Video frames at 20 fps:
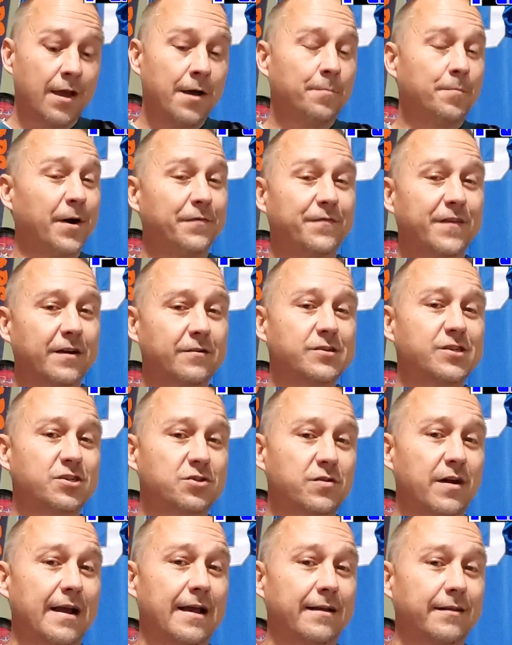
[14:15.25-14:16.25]
But their
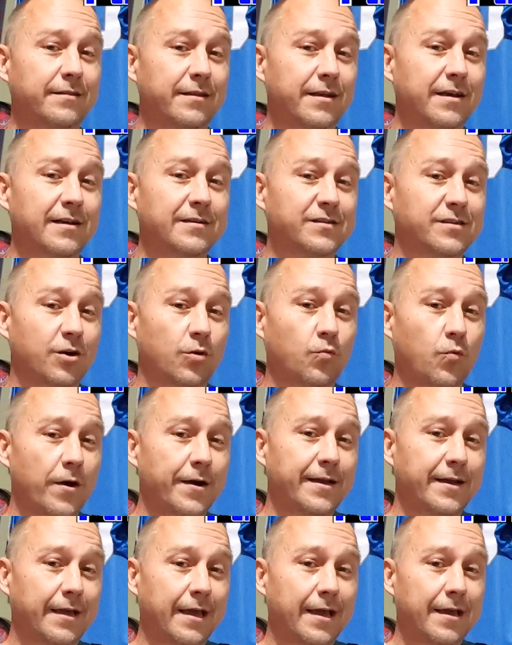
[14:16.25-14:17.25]
strength is their
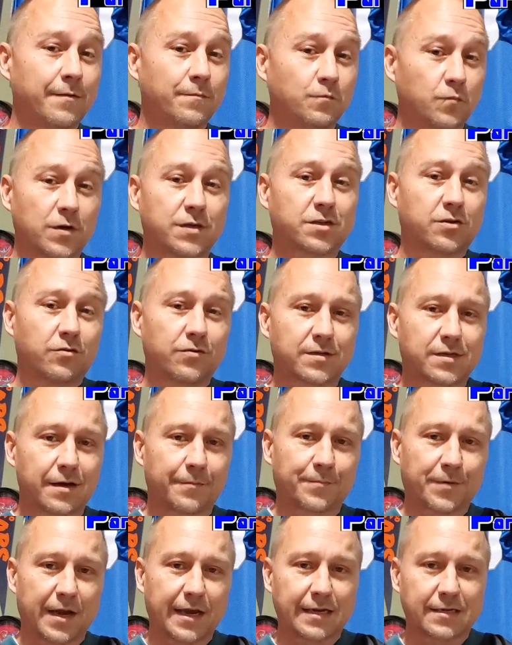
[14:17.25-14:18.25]
running game, which goes
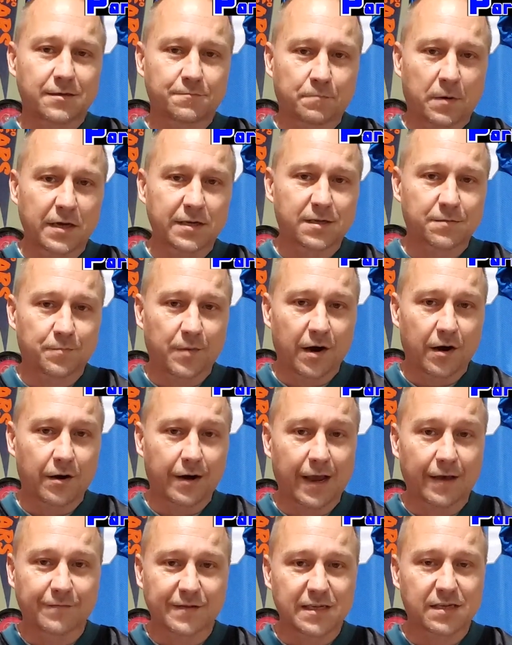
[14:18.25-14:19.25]
up against Pittsburgh,
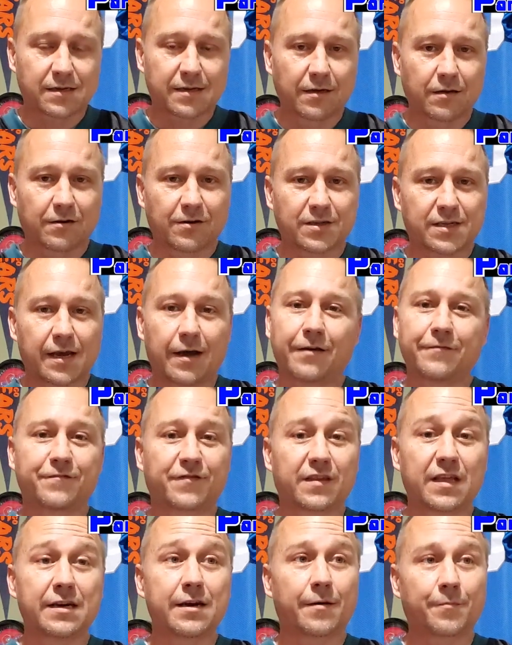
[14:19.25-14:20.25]
and the Steelers have
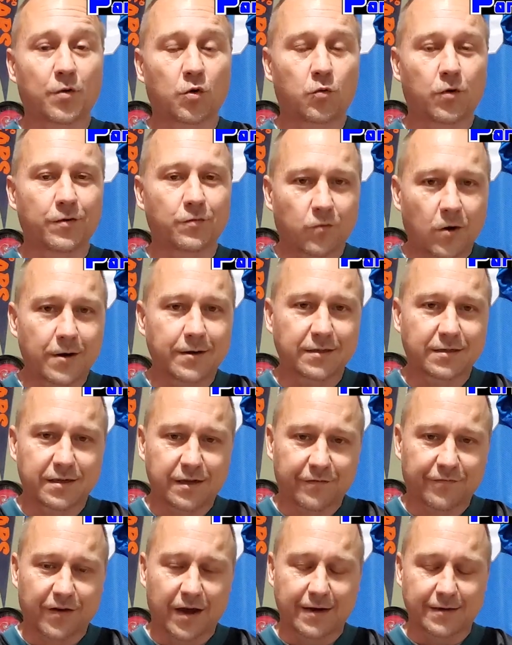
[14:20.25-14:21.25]
the number one run
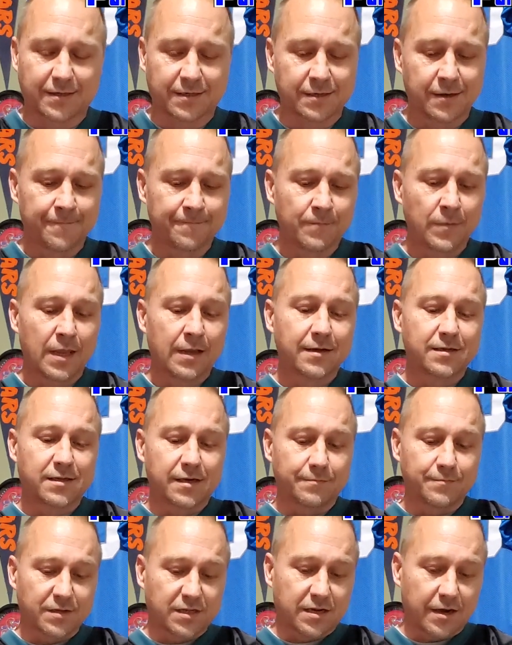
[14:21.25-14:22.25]
defense.
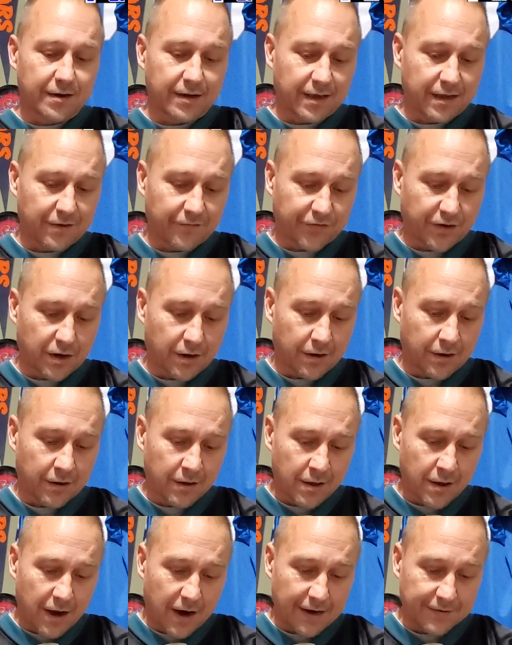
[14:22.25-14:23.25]
Something's got to give here.
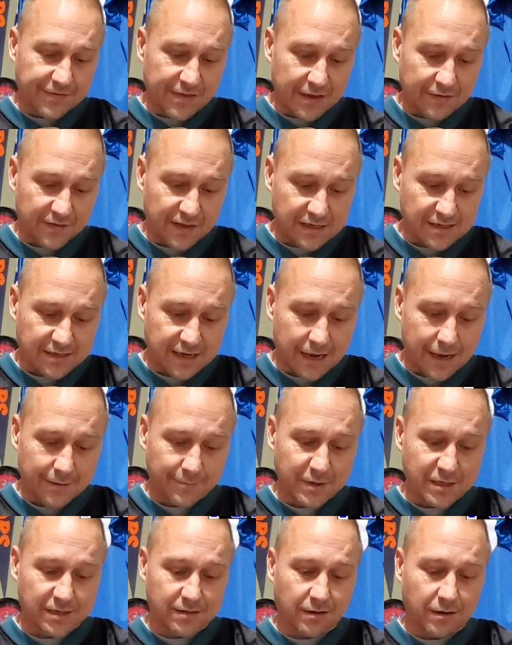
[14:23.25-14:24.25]
I think this game
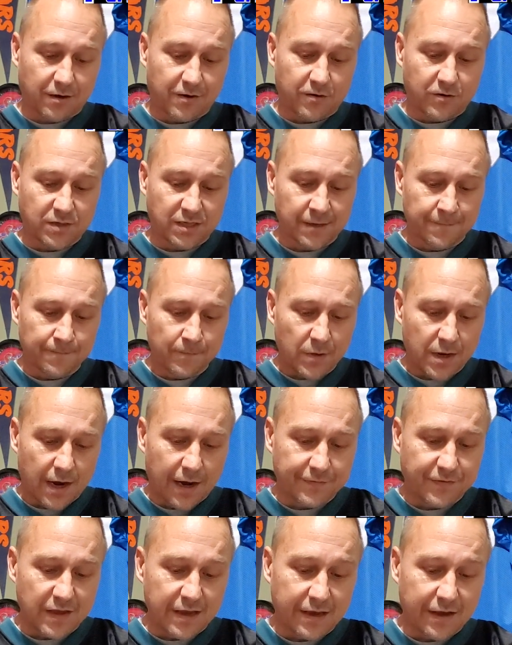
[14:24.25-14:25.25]
is close.
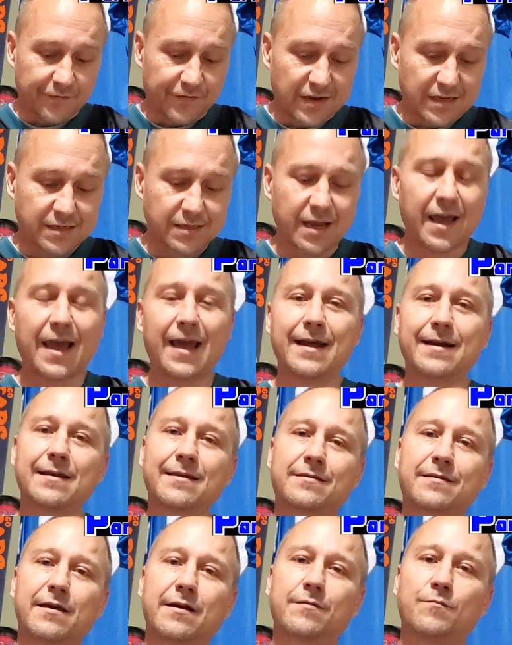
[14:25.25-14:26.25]
I think if it's
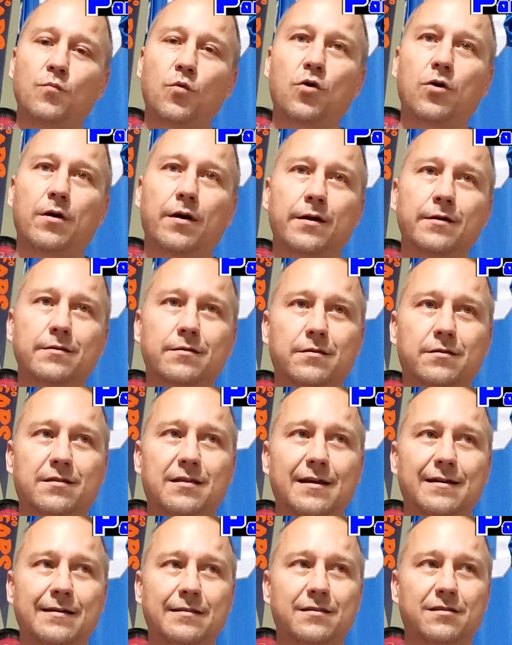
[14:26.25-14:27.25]
anything more
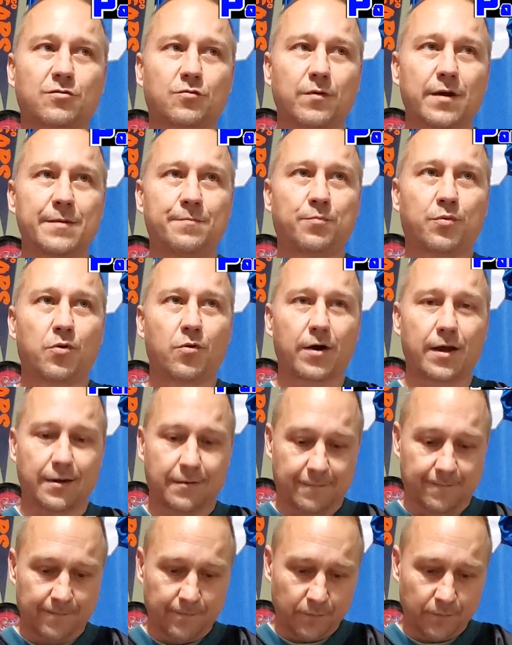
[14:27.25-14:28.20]
than a 3-point,